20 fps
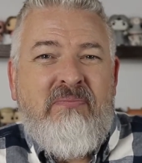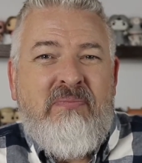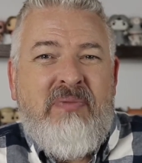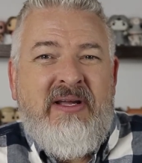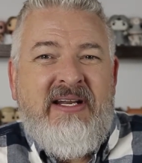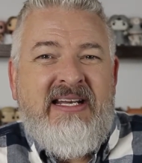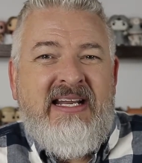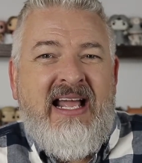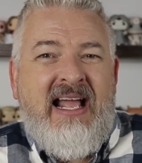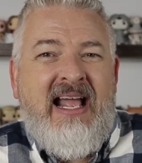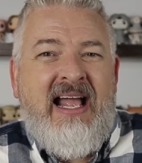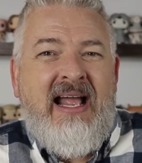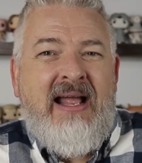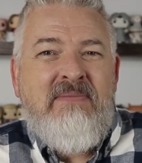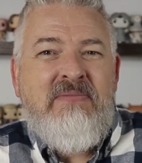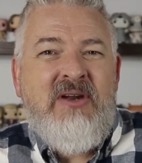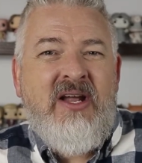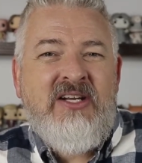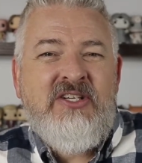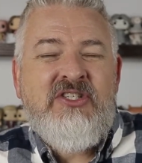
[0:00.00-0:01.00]
but
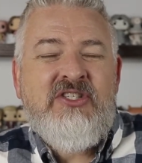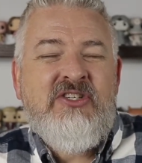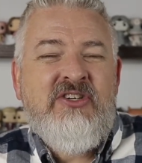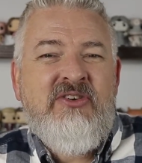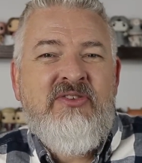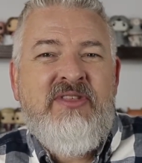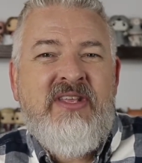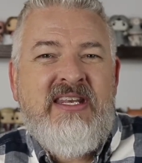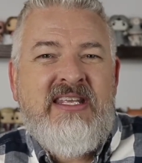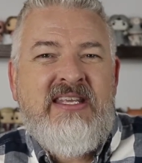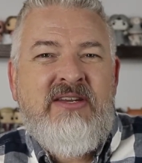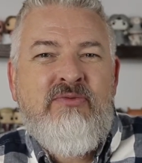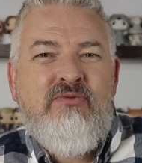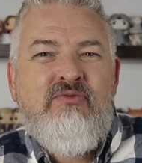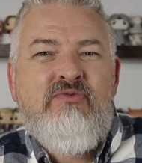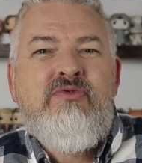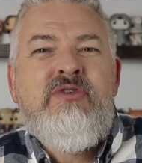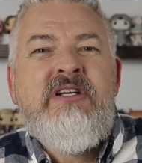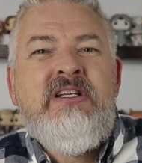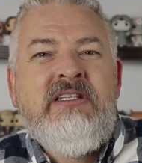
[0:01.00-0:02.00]
I'm not sure that he
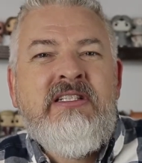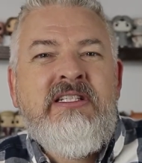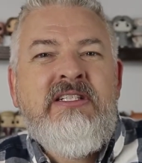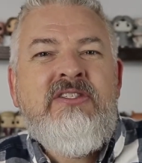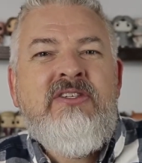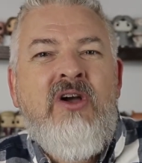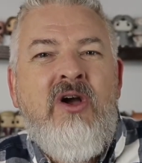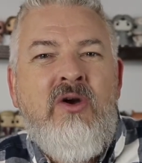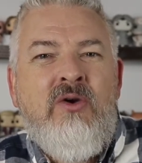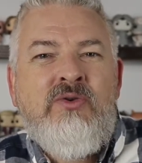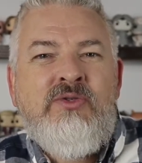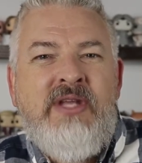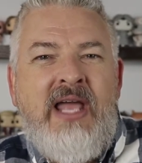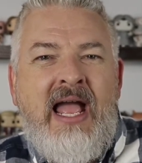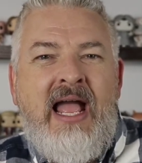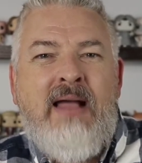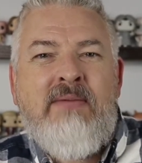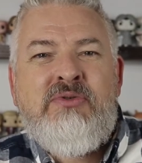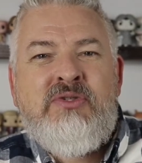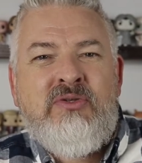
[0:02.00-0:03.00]
really knows
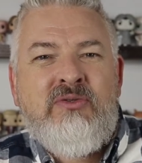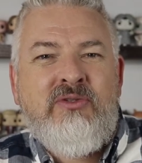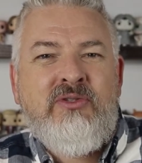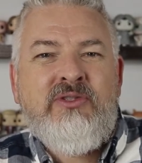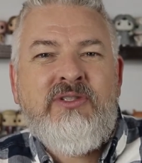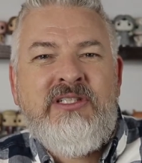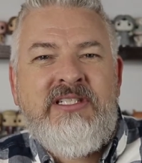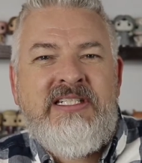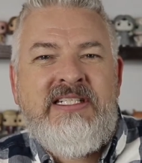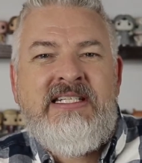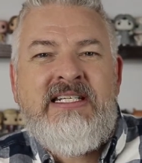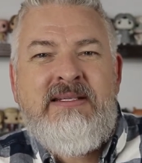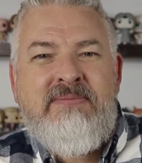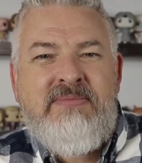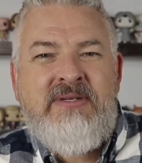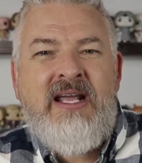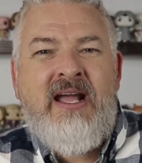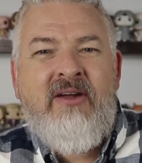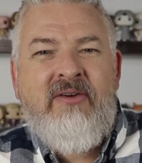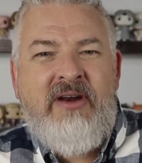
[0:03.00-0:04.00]
absolutely
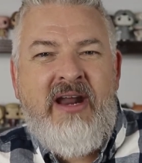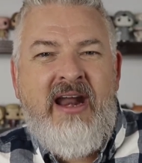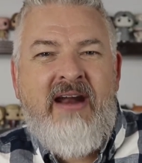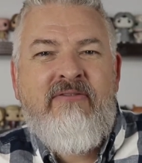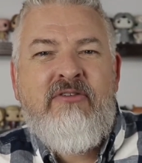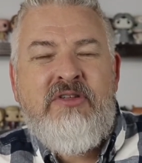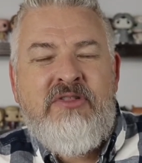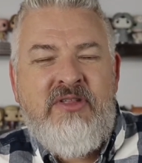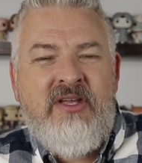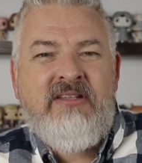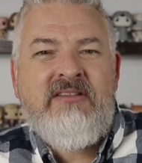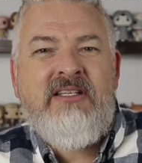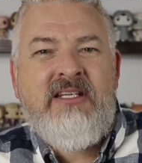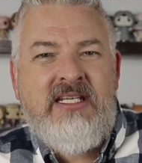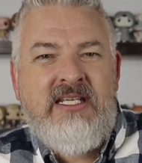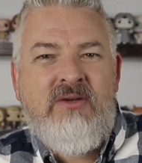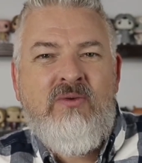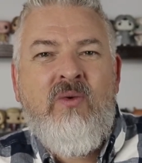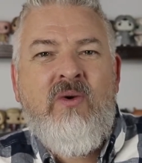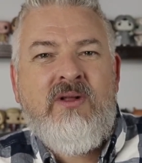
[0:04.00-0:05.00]
deep down everything that
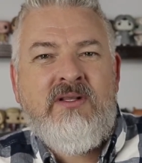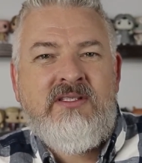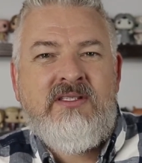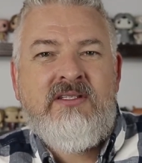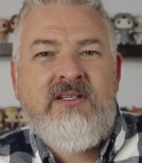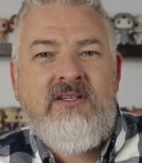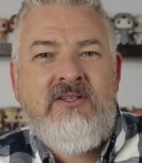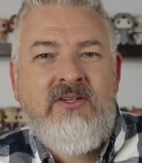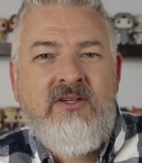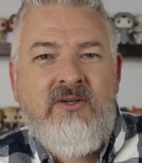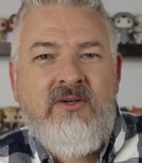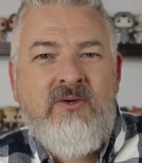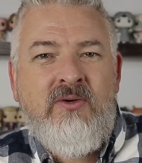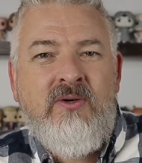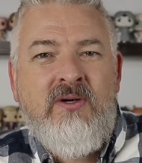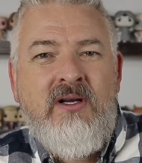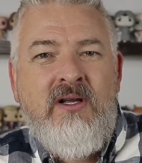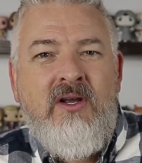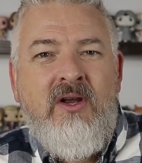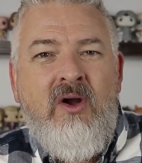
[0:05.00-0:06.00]
he wants to
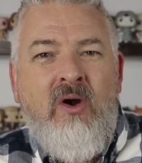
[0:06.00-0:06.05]
do,